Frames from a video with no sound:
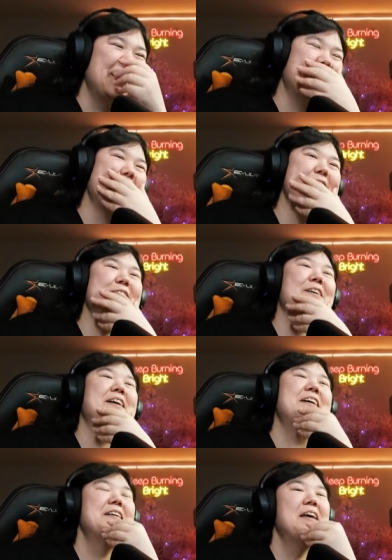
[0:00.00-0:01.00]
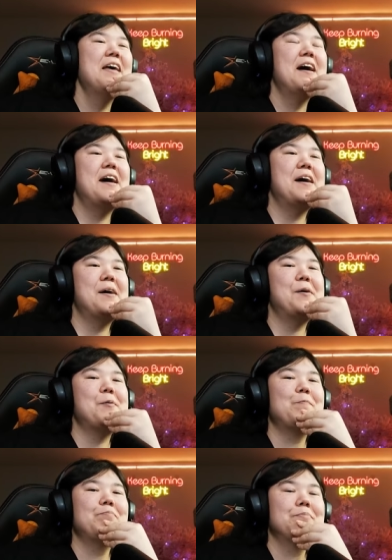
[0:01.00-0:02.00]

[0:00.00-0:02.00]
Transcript: And I enjoy it. Yeah,